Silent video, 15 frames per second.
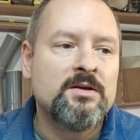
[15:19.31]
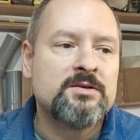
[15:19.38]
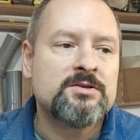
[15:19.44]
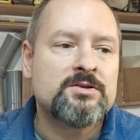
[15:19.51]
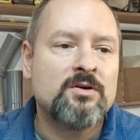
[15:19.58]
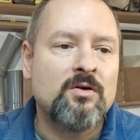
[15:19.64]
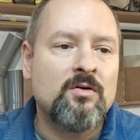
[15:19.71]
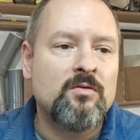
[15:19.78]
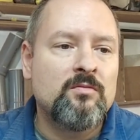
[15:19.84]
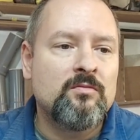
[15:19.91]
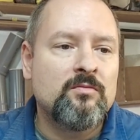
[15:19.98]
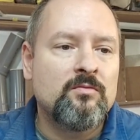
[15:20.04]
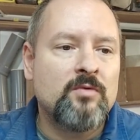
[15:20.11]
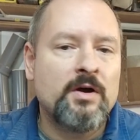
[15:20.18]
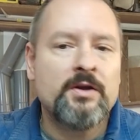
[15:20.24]
So
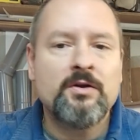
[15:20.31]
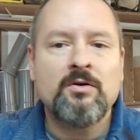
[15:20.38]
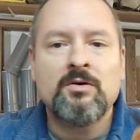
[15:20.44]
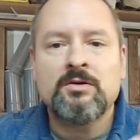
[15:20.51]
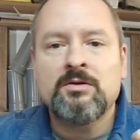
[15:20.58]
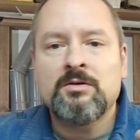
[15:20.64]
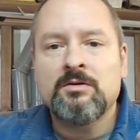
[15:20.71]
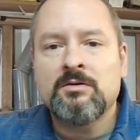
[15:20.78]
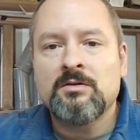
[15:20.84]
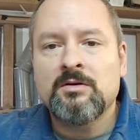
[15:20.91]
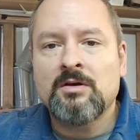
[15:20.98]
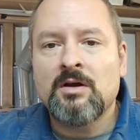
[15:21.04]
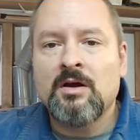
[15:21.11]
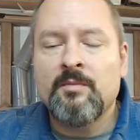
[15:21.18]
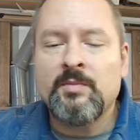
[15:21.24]
why not
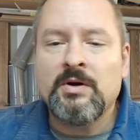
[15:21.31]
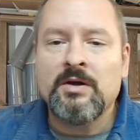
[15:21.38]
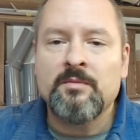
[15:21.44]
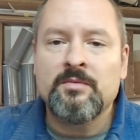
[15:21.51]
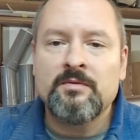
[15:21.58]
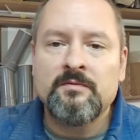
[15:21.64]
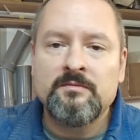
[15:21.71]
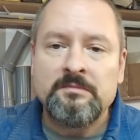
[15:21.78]
a pipe?